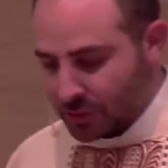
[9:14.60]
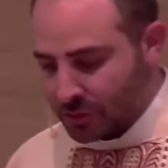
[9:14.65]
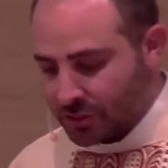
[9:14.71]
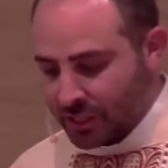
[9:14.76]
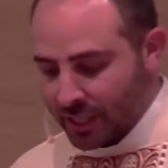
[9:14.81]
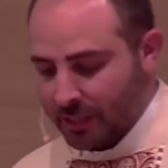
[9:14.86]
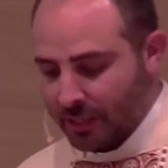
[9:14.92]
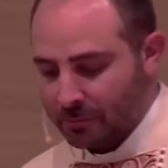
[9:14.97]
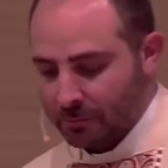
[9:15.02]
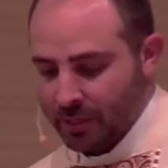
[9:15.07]

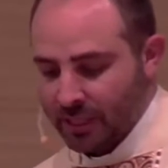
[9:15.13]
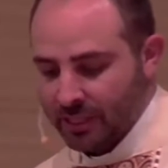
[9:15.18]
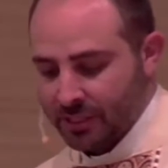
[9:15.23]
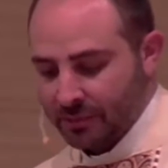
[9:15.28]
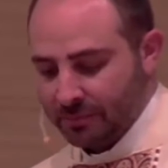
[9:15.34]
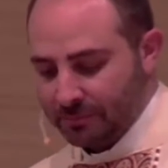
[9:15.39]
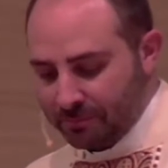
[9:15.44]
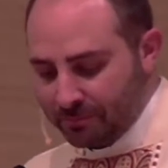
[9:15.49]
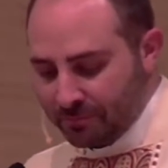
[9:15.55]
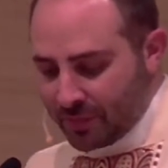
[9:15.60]
second, present.
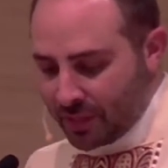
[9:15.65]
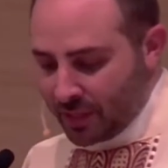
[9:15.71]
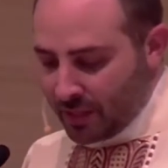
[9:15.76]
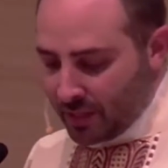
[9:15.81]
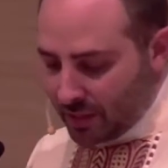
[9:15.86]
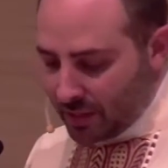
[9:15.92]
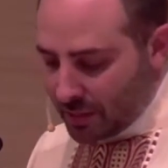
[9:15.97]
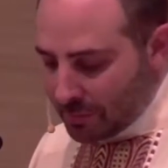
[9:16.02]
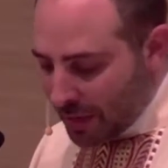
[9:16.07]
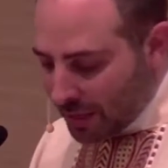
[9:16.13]

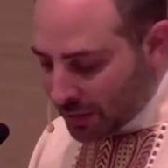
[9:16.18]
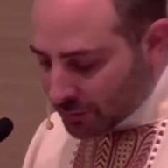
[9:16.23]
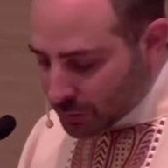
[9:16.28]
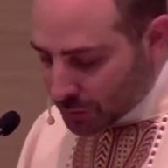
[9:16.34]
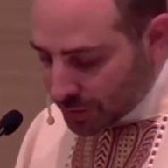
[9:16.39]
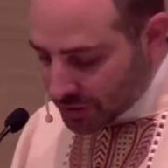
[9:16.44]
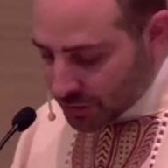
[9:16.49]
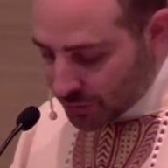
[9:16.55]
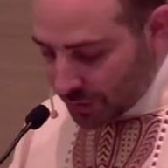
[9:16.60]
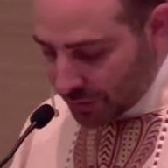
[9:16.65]
The Mount of
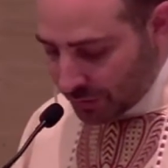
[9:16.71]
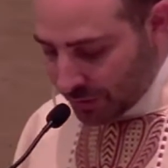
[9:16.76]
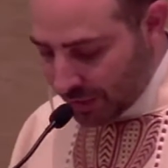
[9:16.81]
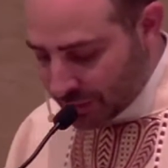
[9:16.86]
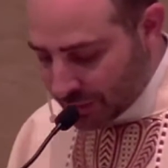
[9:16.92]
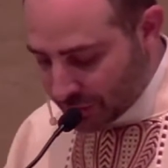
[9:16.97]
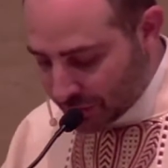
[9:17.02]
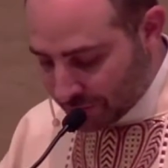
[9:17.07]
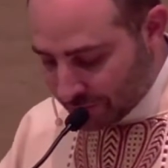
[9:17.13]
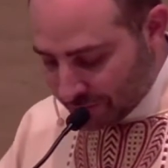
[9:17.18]

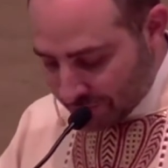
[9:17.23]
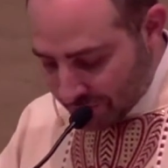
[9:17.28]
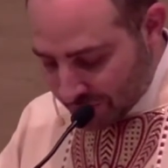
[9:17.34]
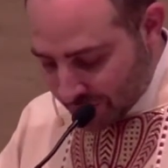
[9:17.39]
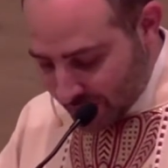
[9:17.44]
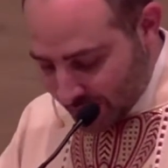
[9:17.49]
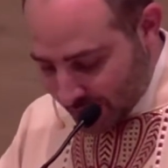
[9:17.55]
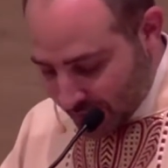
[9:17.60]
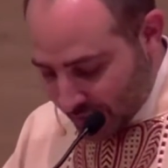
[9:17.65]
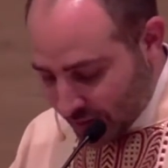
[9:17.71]
Transfiguration
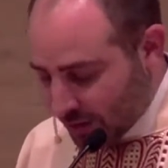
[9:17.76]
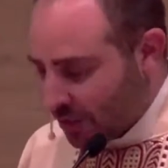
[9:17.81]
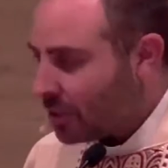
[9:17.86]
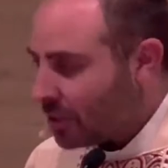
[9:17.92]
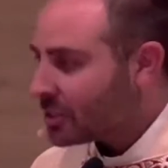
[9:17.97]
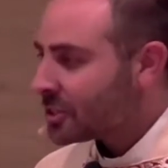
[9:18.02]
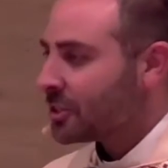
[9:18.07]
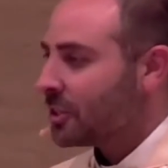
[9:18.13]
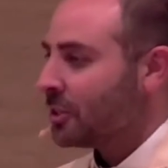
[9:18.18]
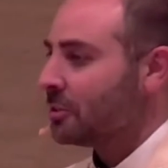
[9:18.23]

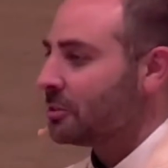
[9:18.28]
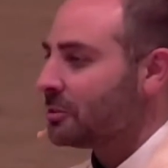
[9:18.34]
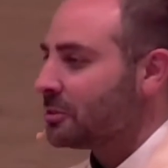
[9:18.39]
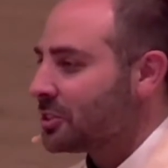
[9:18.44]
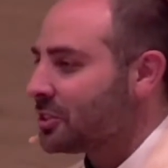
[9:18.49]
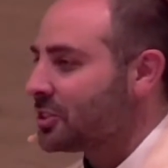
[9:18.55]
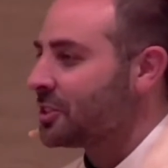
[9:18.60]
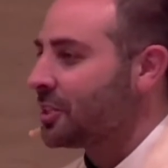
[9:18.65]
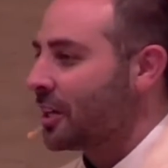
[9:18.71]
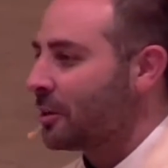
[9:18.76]
also
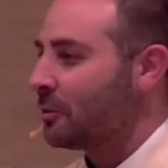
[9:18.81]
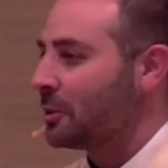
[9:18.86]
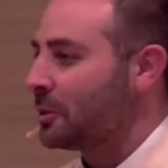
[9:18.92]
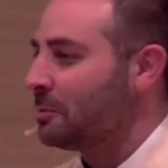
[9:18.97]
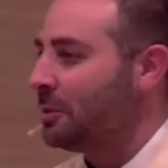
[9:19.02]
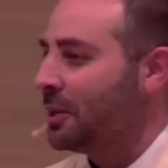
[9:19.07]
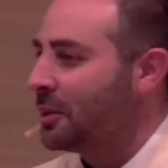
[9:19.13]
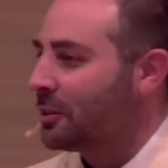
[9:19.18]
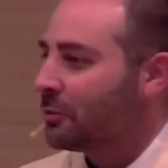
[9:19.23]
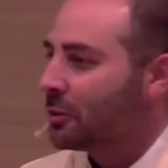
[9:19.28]
stuck with
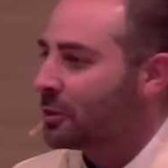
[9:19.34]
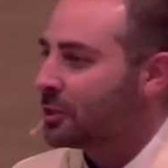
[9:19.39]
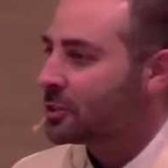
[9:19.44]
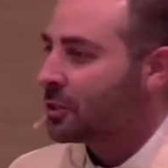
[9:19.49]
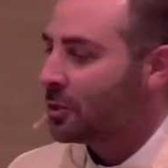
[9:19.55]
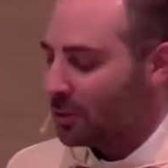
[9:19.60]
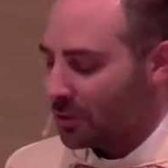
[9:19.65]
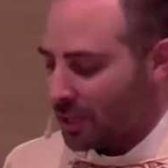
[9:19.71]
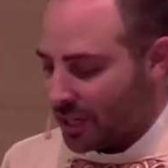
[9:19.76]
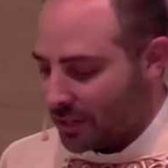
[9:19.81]
Peter for his
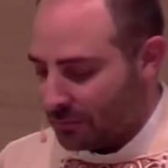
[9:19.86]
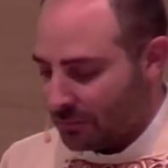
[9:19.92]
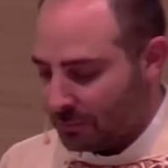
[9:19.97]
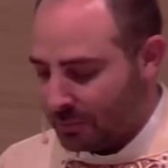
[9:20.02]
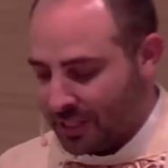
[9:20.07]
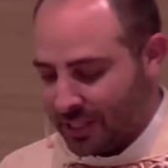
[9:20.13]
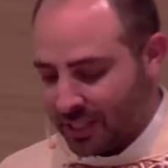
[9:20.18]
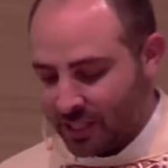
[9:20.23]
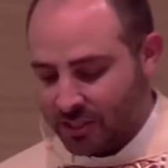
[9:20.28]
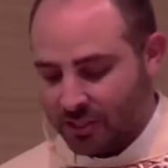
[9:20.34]
whole life
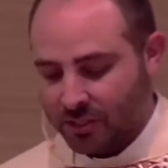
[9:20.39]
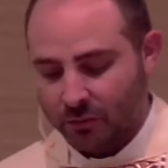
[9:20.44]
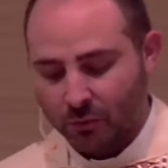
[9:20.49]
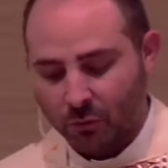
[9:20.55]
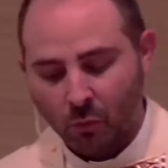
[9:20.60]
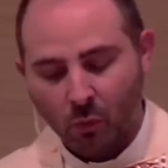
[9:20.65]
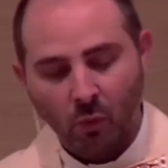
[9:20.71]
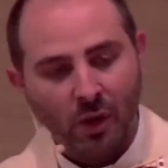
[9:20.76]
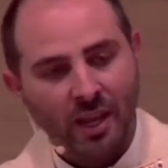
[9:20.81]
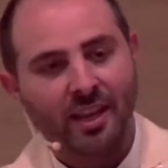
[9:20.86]
because
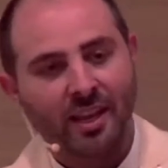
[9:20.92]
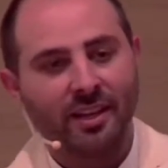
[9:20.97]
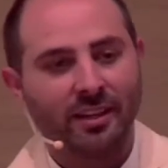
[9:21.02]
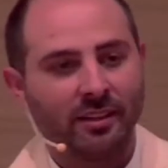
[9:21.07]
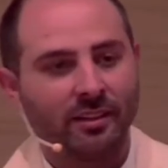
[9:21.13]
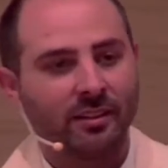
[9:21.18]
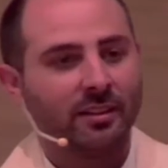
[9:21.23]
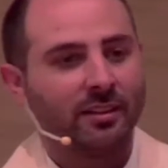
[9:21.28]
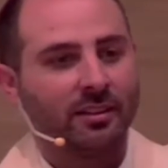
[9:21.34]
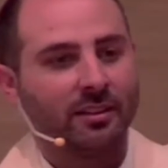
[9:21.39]
of
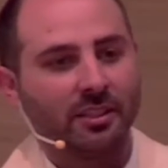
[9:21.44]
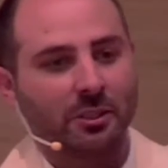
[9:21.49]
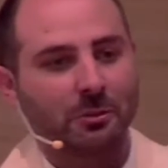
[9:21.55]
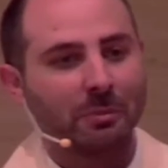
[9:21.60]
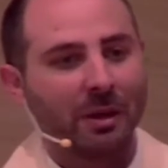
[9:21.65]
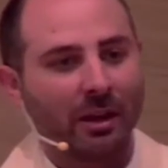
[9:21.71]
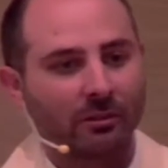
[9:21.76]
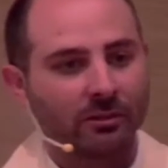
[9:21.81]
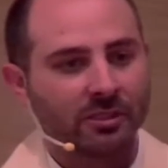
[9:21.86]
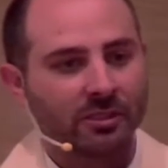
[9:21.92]
when this
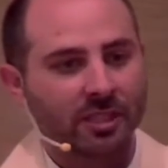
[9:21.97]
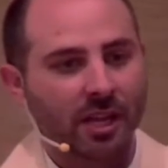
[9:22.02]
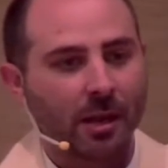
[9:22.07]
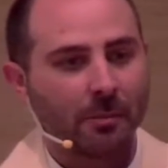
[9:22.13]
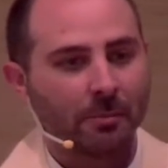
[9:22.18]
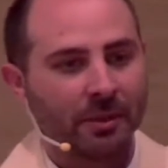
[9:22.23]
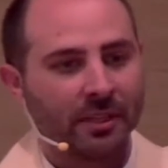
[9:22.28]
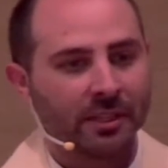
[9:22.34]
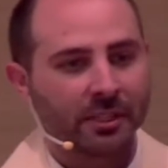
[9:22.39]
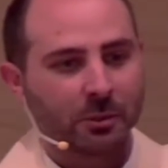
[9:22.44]

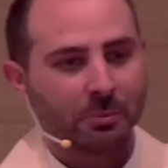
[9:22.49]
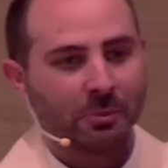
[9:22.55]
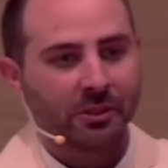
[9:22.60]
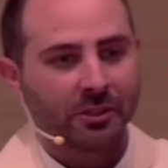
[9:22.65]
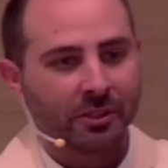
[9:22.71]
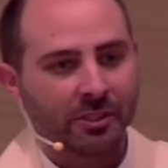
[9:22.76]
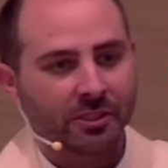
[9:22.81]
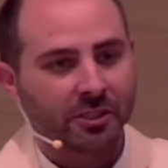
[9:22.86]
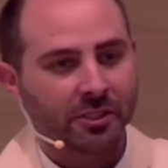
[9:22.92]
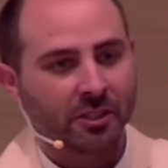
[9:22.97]
mountaintop
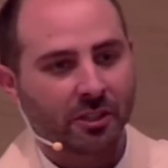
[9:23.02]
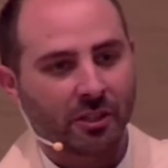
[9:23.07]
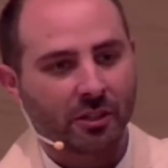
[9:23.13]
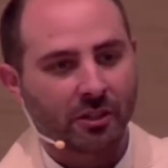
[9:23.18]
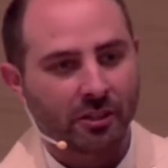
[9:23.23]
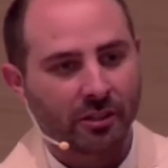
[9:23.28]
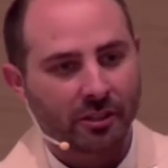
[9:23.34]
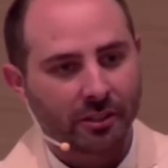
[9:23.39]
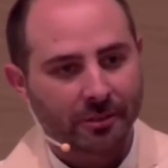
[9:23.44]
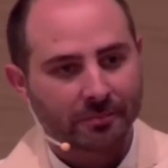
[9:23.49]
experience
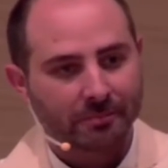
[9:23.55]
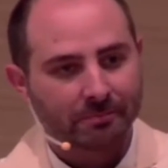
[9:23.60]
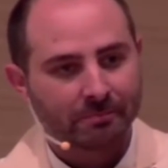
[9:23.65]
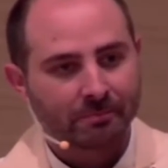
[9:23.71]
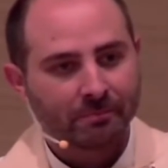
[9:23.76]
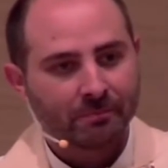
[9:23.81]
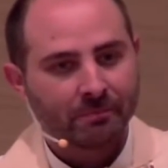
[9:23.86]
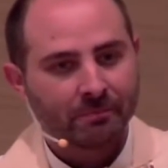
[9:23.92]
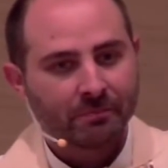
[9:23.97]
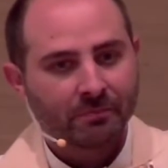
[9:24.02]
occurred.
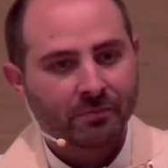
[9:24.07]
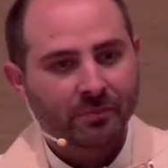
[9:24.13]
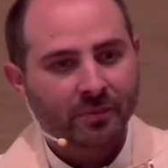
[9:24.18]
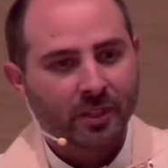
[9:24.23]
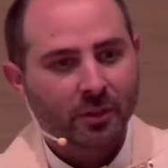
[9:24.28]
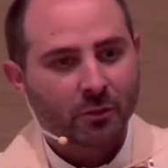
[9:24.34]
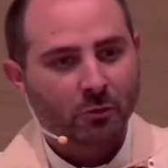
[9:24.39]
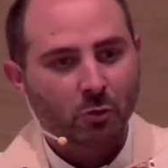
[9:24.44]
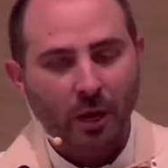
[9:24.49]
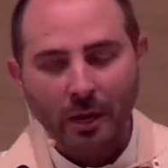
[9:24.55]

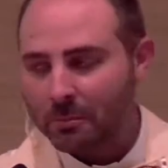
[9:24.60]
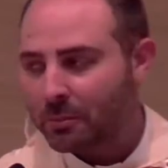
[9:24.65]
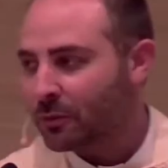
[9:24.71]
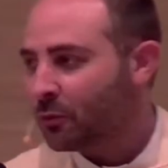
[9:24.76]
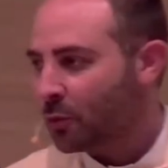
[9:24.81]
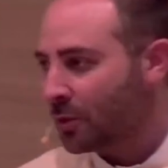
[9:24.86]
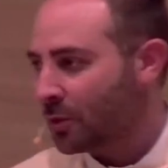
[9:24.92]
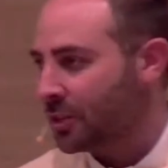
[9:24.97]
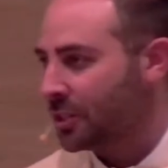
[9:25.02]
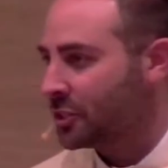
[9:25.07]
Right
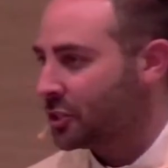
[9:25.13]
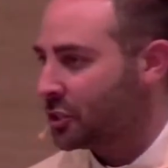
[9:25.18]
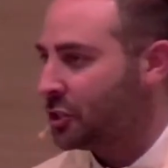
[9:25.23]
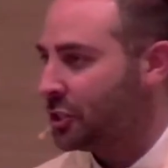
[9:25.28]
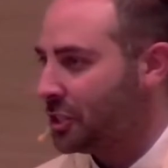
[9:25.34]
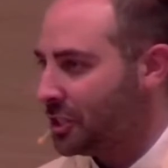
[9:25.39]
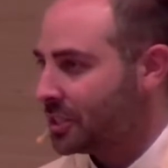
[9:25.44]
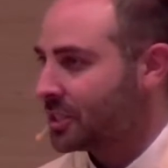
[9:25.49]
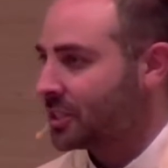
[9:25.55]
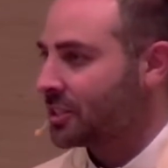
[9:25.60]
before this,
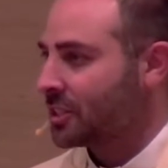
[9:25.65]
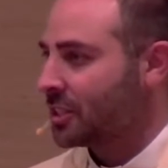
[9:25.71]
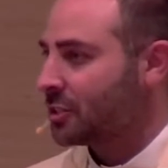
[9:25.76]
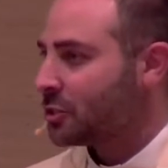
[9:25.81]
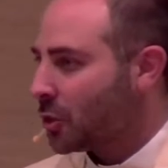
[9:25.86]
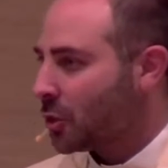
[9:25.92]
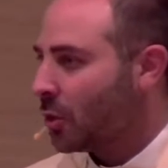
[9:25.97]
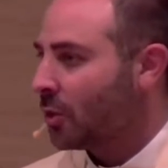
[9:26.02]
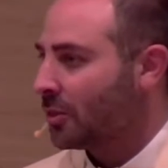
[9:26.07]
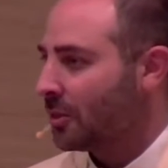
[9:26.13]
Jesus has
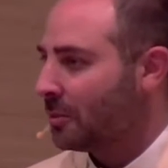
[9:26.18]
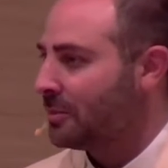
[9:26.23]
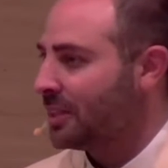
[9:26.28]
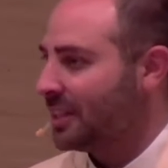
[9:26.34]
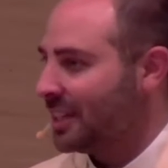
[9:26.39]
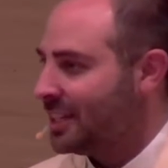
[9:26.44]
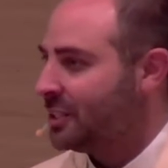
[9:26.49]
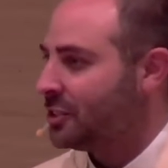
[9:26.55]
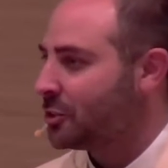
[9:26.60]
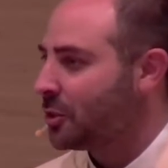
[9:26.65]
told them that
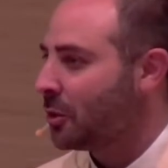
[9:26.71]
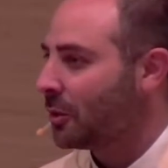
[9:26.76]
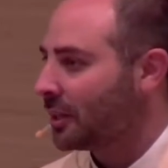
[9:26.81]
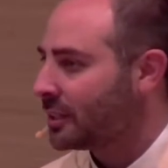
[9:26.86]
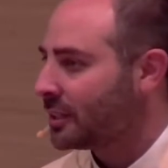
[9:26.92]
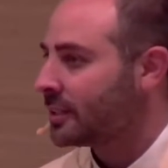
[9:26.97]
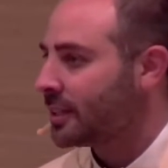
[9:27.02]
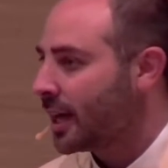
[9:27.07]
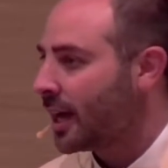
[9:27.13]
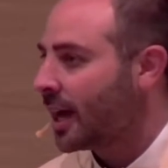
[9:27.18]
he's going
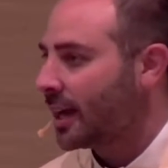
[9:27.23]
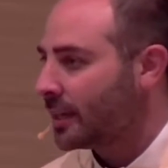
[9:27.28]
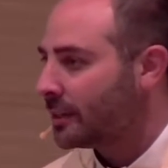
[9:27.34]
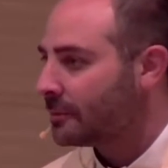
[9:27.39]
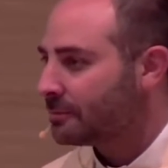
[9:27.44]
to die,